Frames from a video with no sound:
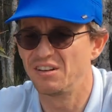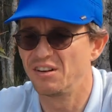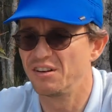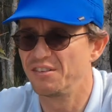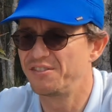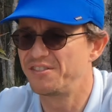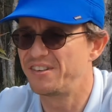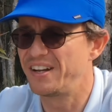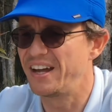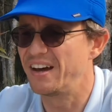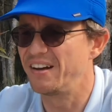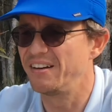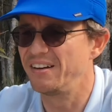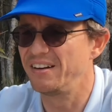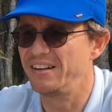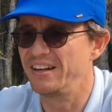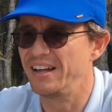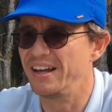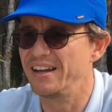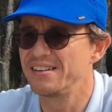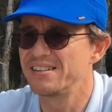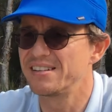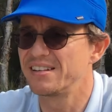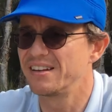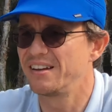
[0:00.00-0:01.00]
loft down in
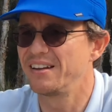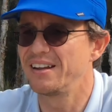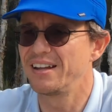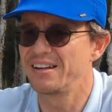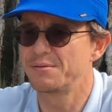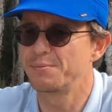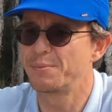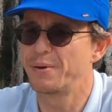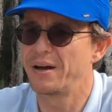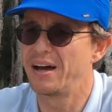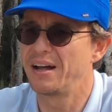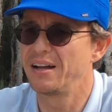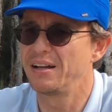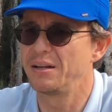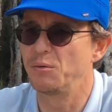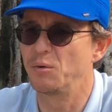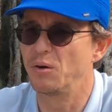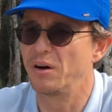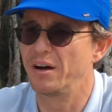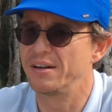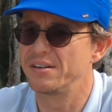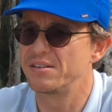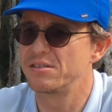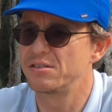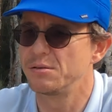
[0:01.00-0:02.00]
there, so that's partly
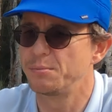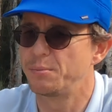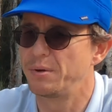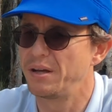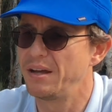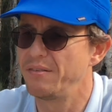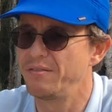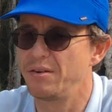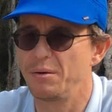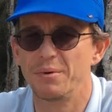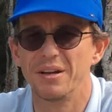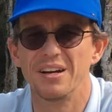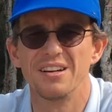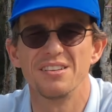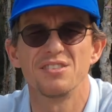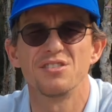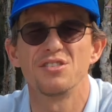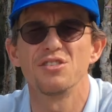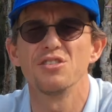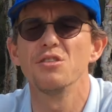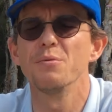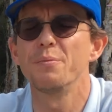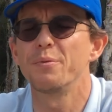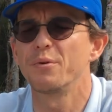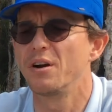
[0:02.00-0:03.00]
why it's super heavy, but it's
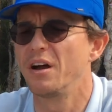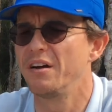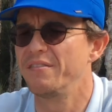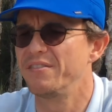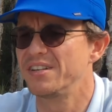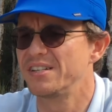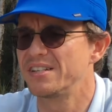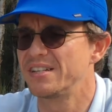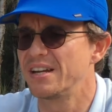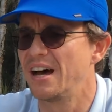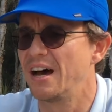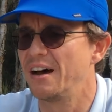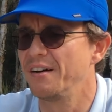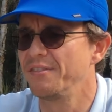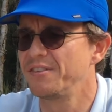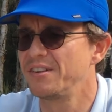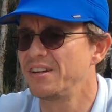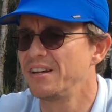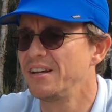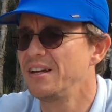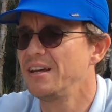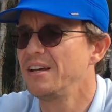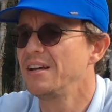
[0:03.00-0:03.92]
super overstuffed.